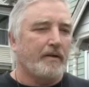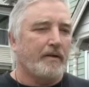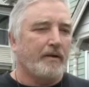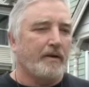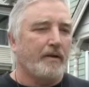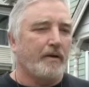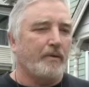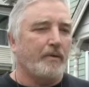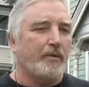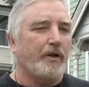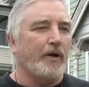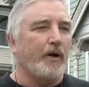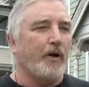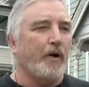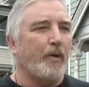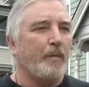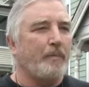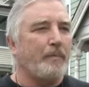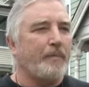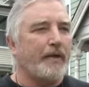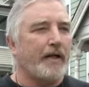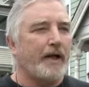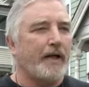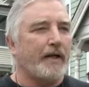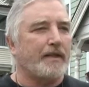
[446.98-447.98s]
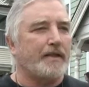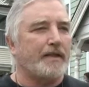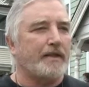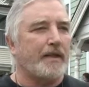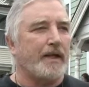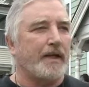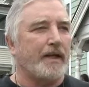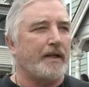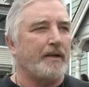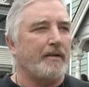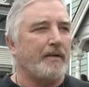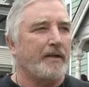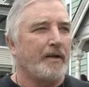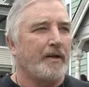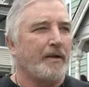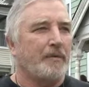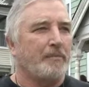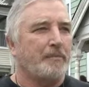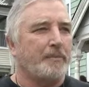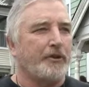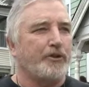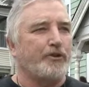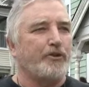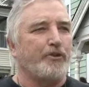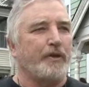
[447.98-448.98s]
you know, we hope that
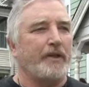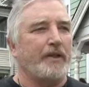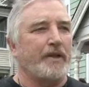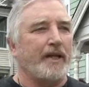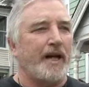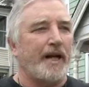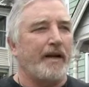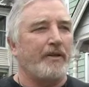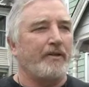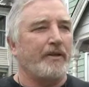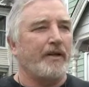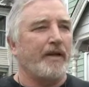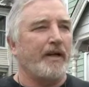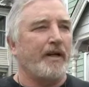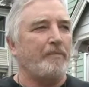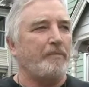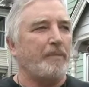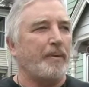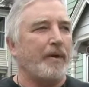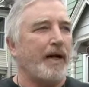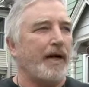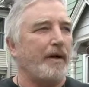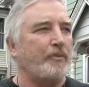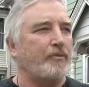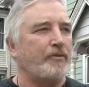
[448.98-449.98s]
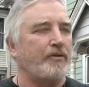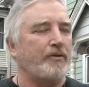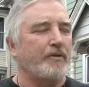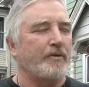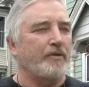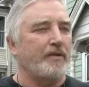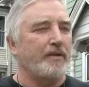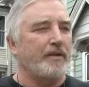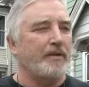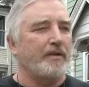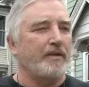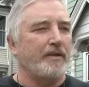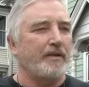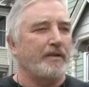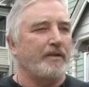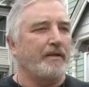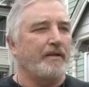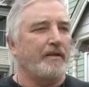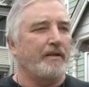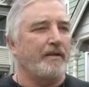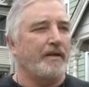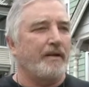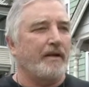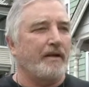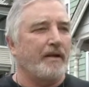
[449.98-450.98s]
between now and then, perhaps
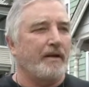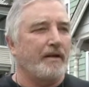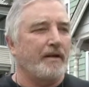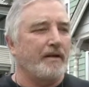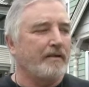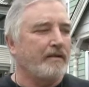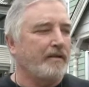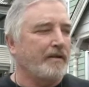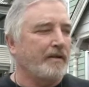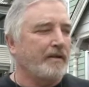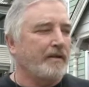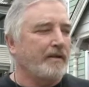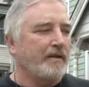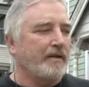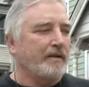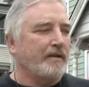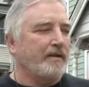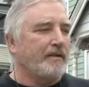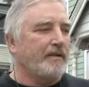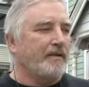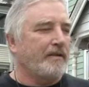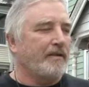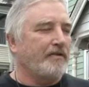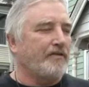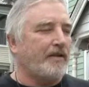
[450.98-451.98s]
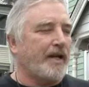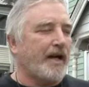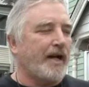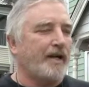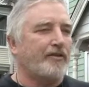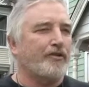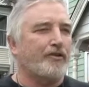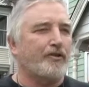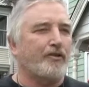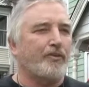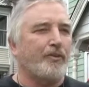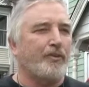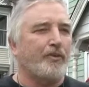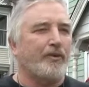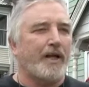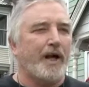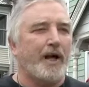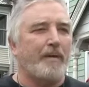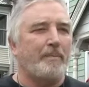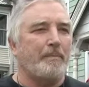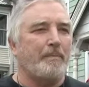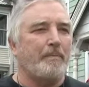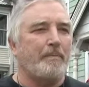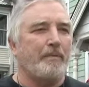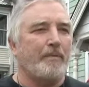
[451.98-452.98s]
this action will
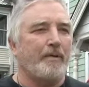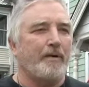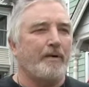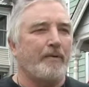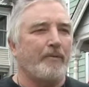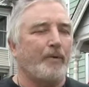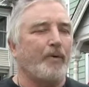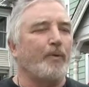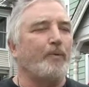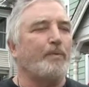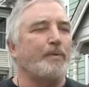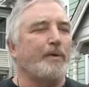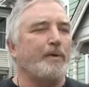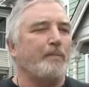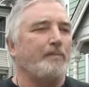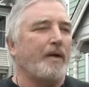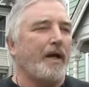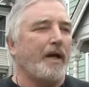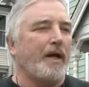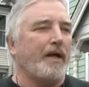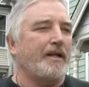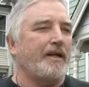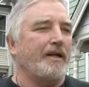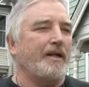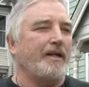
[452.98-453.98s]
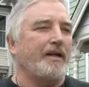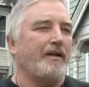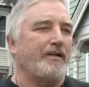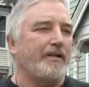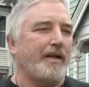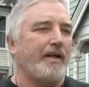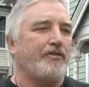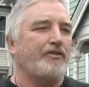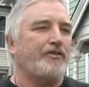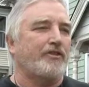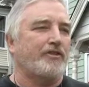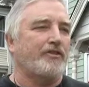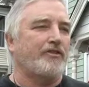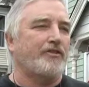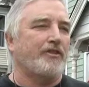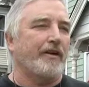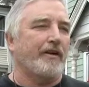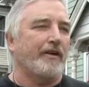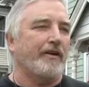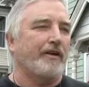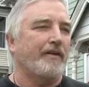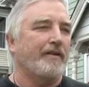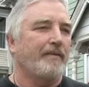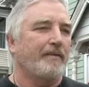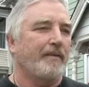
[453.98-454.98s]
not will be made
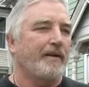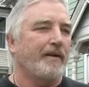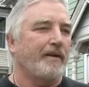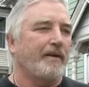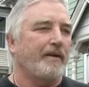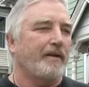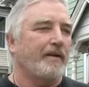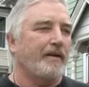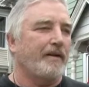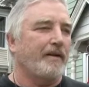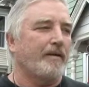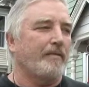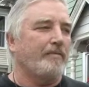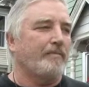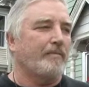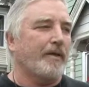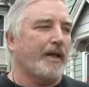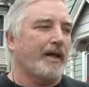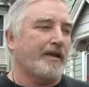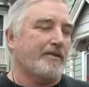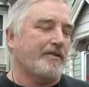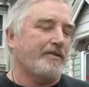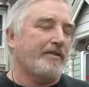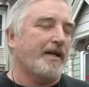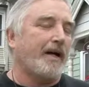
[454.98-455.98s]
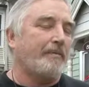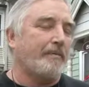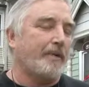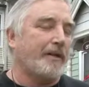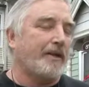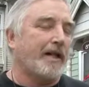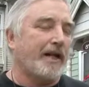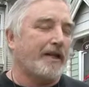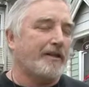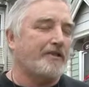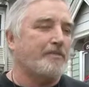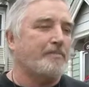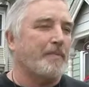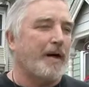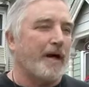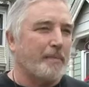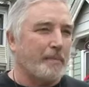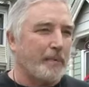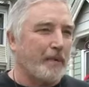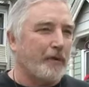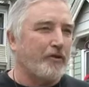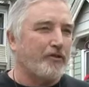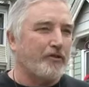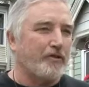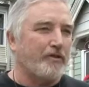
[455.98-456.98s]
unnecessary. That's my
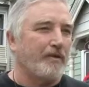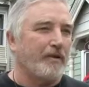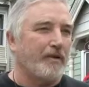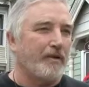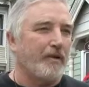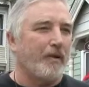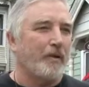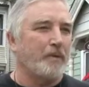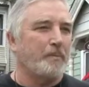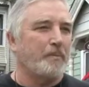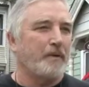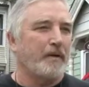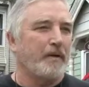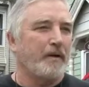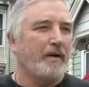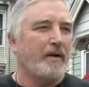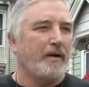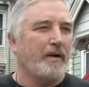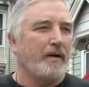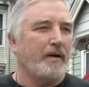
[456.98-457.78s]
personal hope.